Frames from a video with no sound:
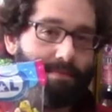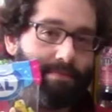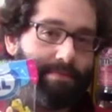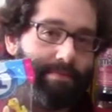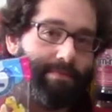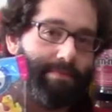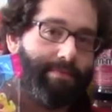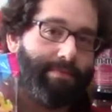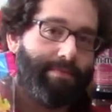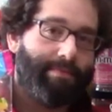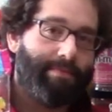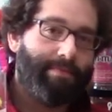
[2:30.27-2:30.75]

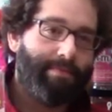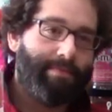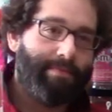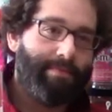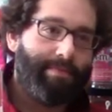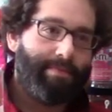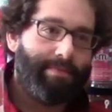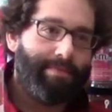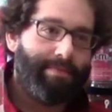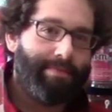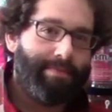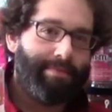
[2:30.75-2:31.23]

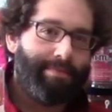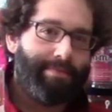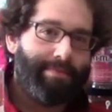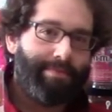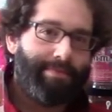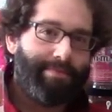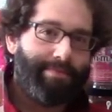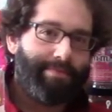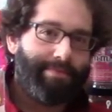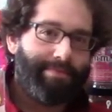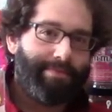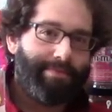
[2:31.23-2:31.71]

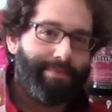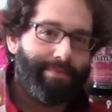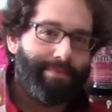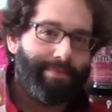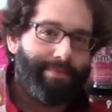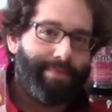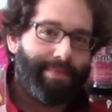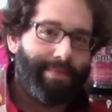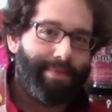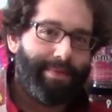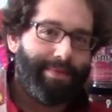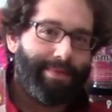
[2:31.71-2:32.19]

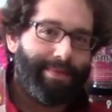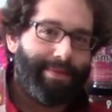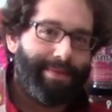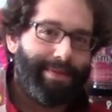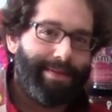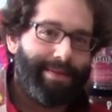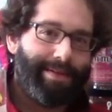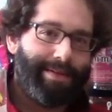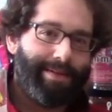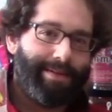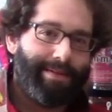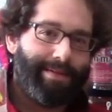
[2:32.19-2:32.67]

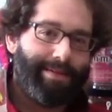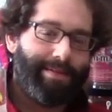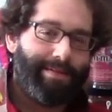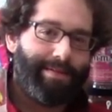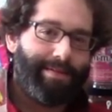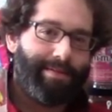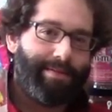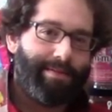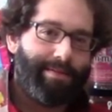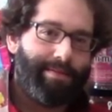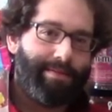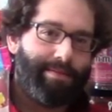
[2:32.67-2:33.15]

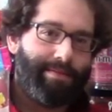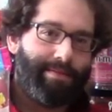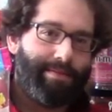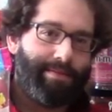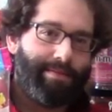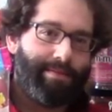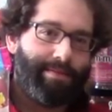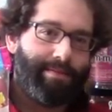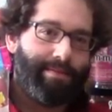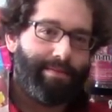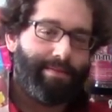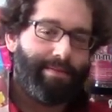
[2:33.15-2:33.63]

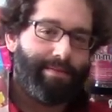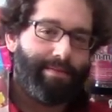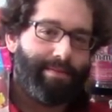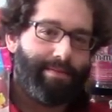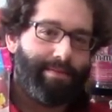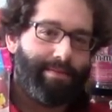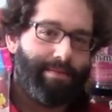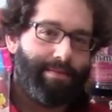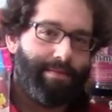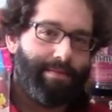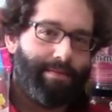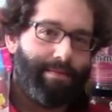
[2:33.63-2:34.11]

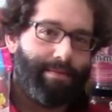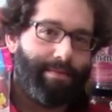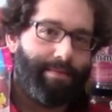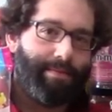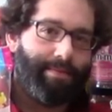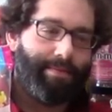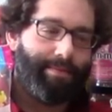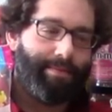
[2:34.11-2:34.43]
(silent)